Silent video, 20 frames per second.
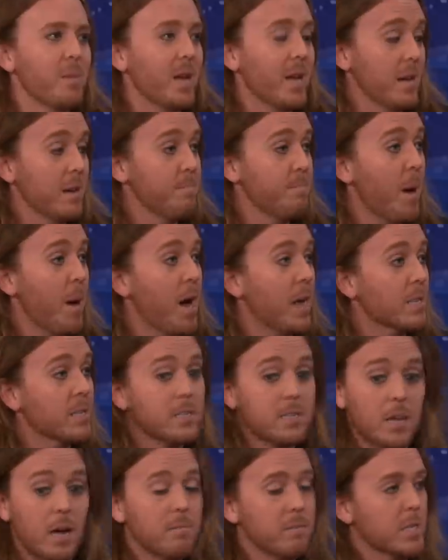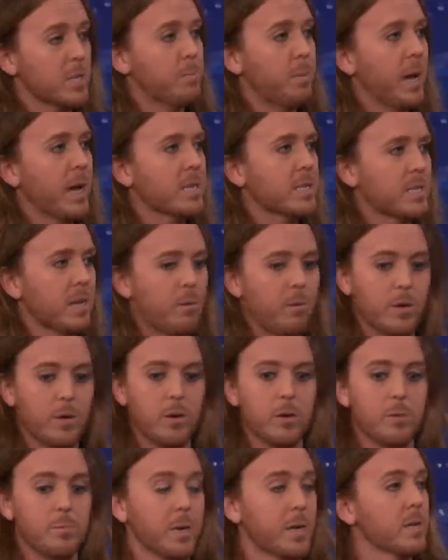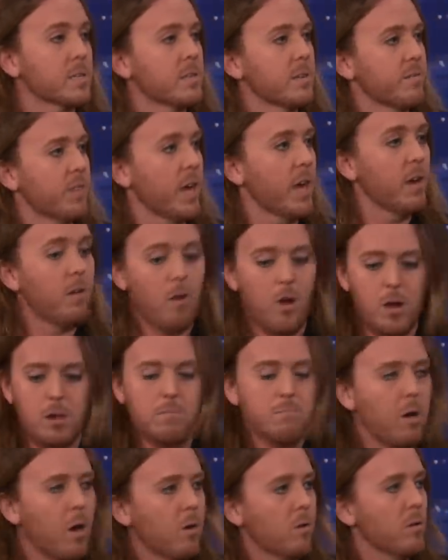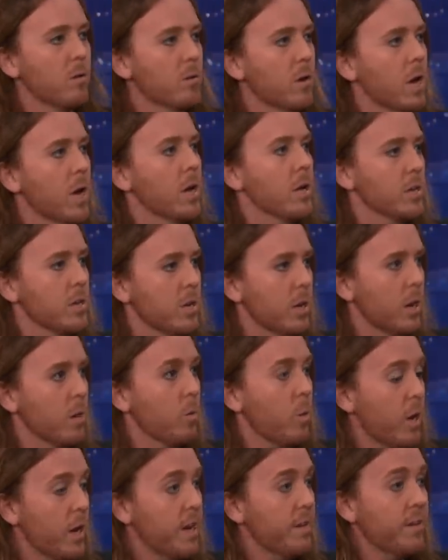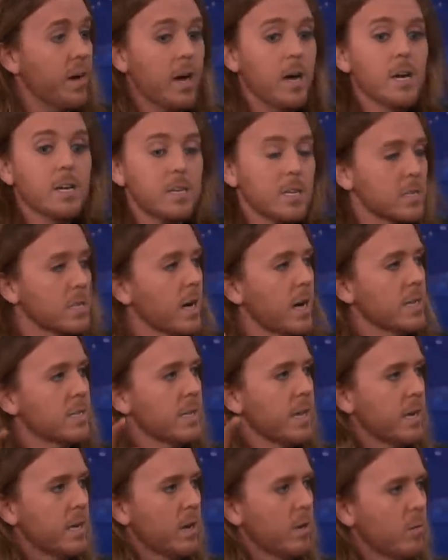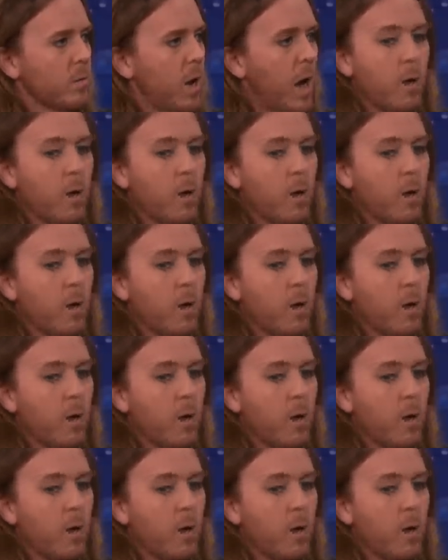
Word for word: a million bucks because I respect someone who, because of their own moral, you know, whatever, decides they don't.